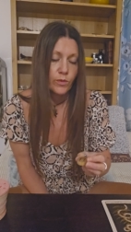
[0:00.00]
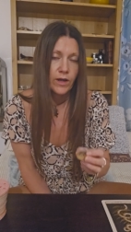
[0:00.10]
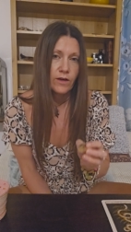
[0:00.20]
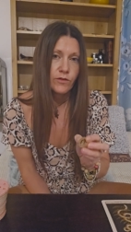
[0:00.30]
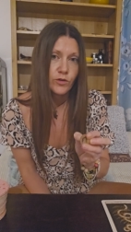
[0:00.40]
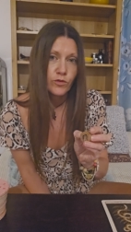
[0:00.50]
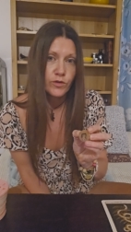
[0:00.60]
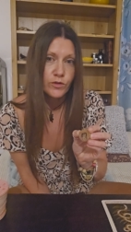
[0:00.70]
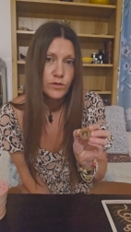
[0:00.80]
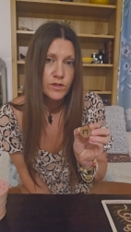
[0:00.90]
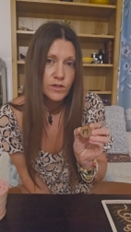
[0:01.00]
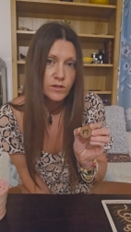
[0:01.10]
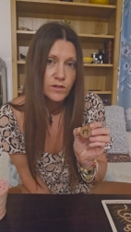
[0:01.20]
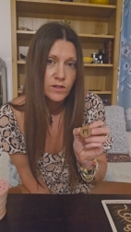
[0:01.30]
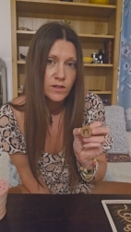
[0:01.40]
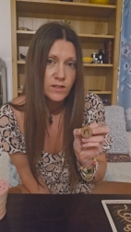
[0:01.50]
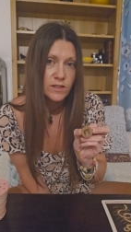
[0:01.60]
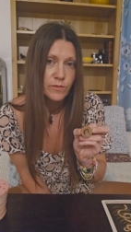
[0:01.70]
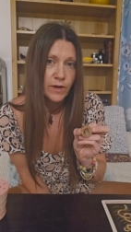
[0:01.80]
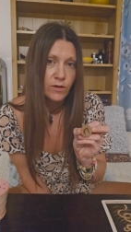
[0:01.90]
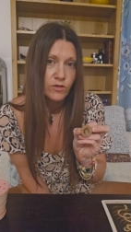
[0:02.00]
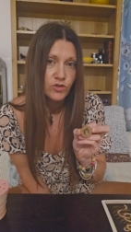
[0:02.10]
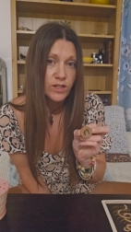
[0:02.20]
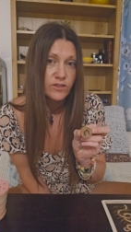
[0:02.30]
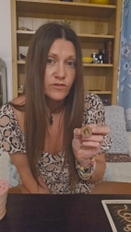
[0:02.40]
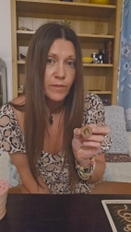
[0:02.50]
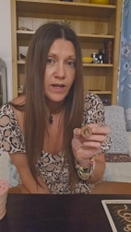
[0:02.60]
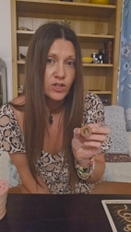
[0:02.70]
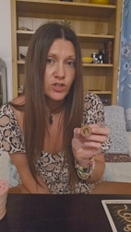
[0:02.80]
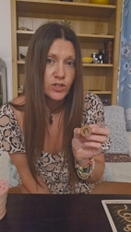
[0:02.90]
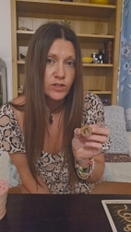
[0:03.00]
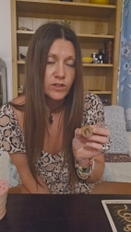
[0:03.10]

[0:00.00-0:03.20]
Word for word: We have Uruz. So this is about transformation.